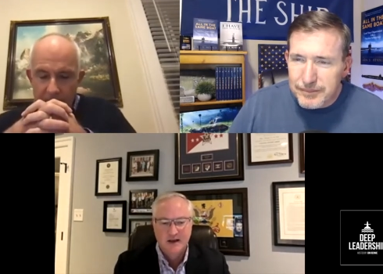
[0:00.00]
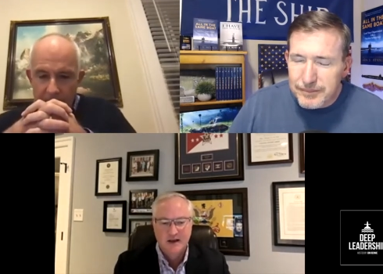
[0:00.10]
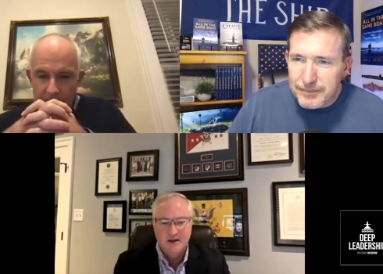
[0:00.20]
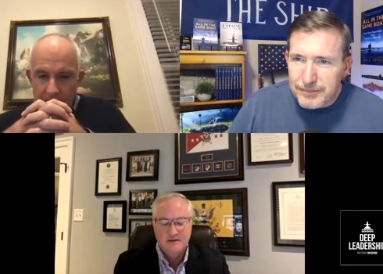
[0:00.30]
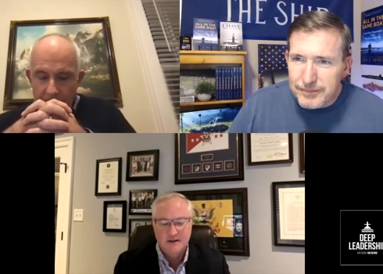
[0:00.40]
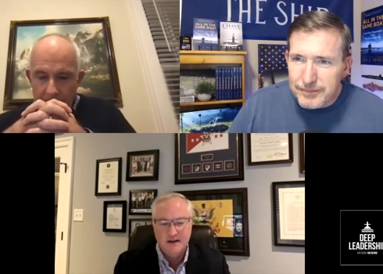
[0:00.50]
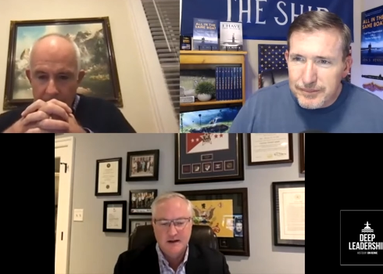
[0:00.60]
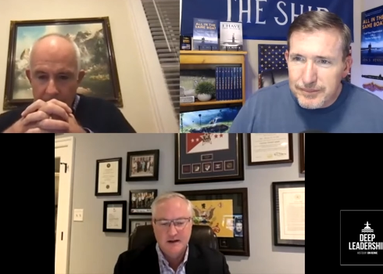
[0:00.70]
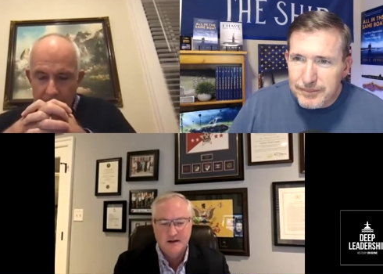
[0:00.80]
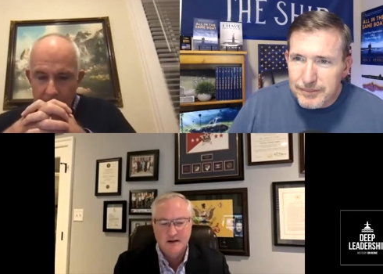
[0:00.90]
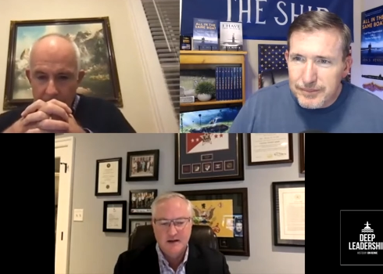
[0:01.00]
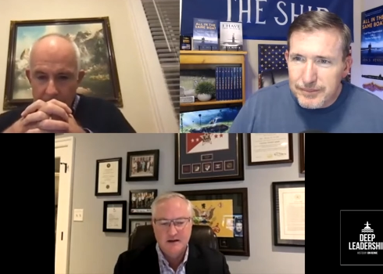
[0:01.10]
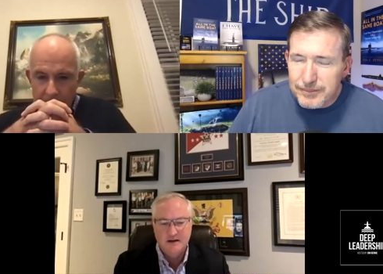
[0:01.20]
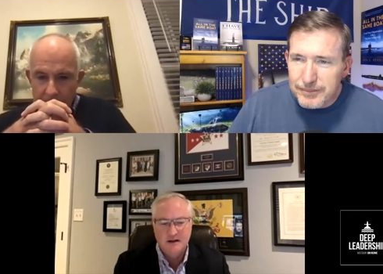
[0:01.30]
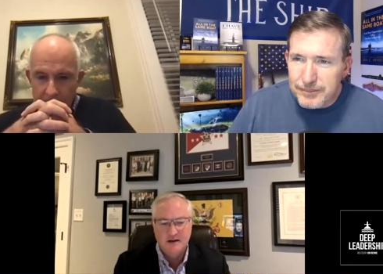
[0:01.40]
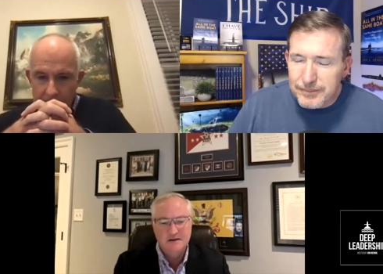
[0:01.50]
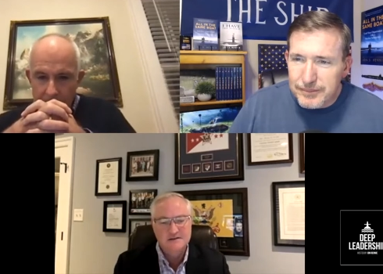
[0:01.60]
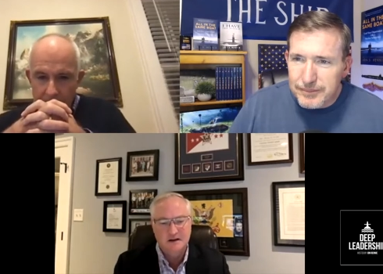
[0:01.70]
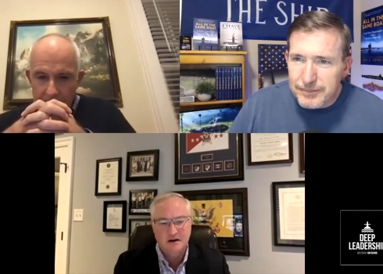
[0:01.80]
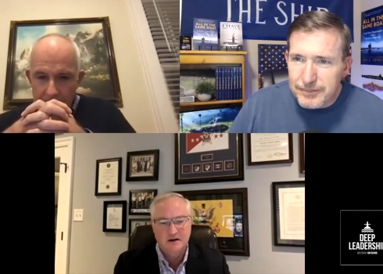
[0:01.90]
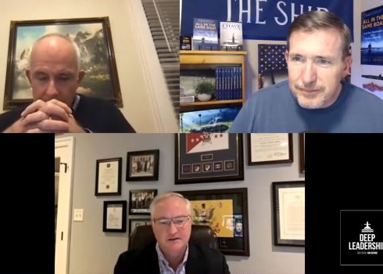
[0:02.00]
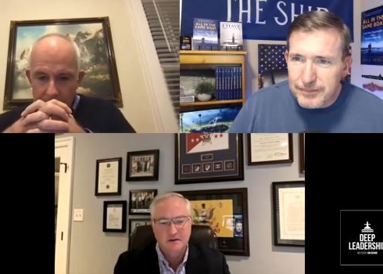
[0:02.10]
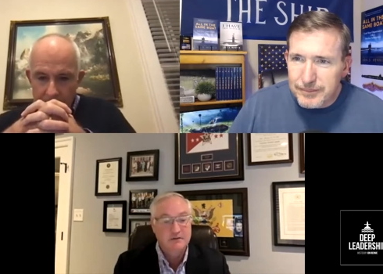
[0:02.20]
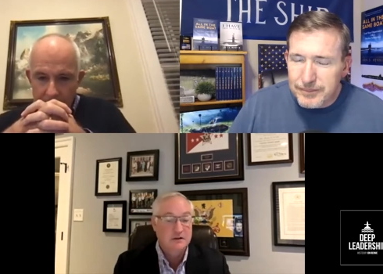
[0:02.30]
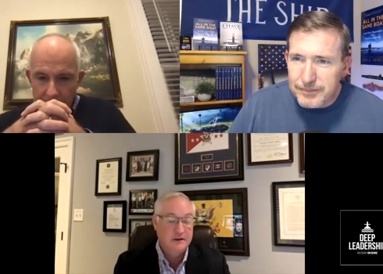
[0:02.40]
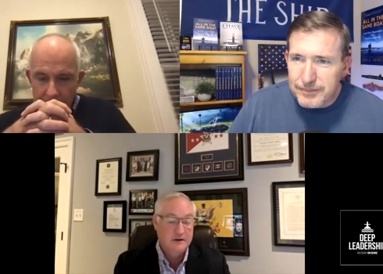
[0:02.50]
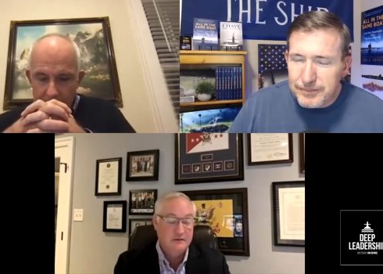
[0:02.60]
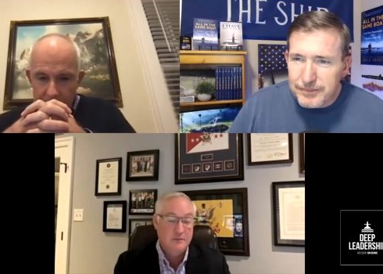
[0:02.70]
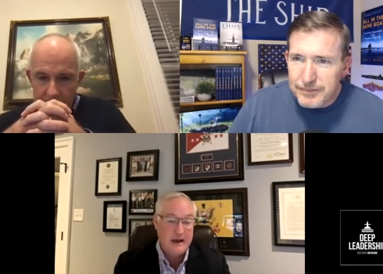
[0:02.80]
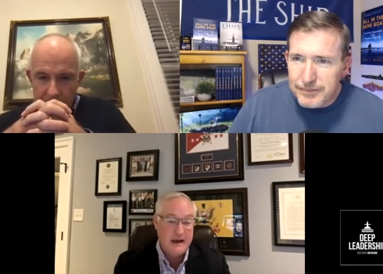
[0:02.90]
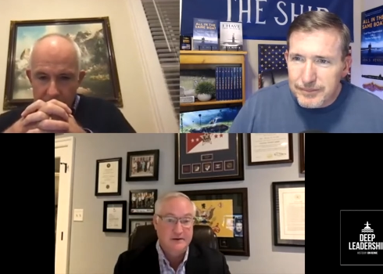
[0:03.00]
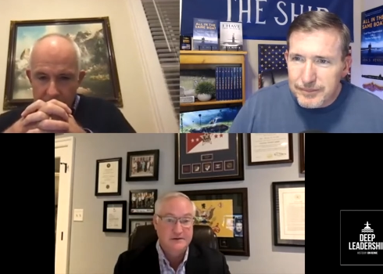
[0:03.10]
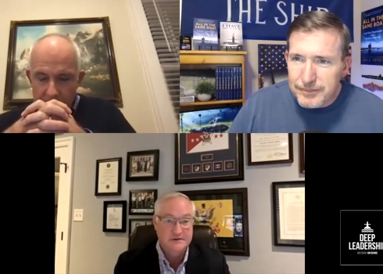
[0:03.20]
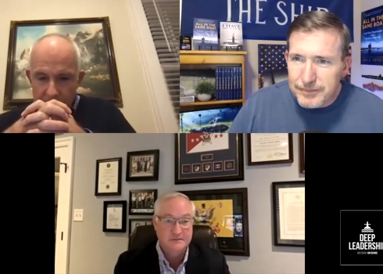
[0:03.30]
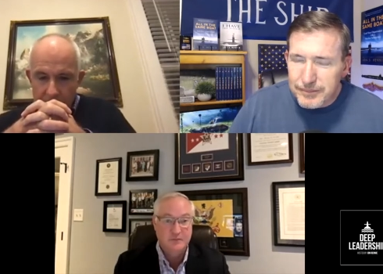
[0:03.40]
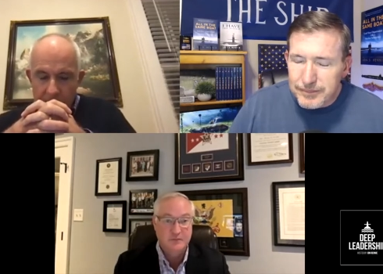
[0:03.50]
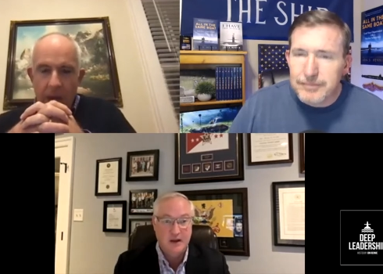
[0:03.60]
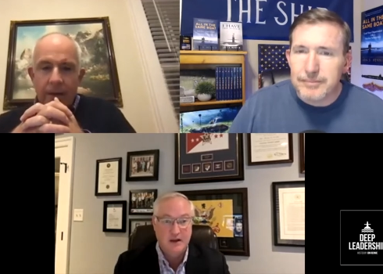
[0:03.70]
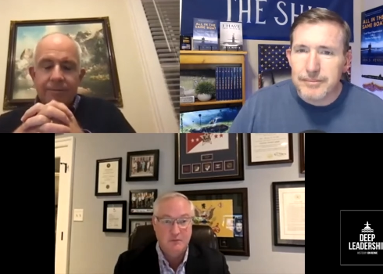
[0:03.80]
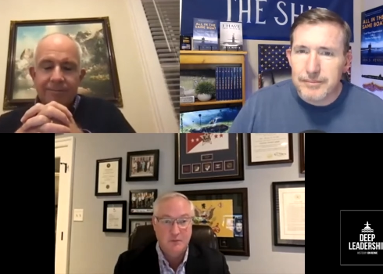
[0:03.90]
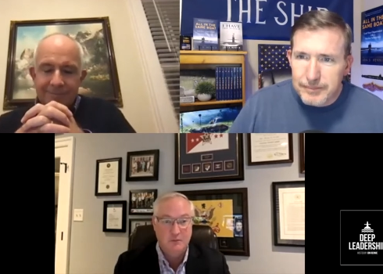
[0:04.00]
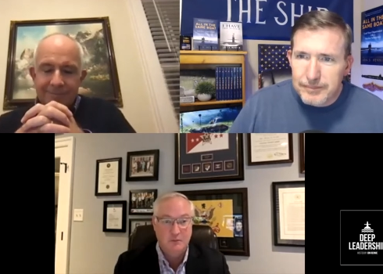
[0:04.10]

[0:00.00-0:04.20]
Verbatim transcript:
Speaker 1: that it it is the character of the leader that matters, and, mm.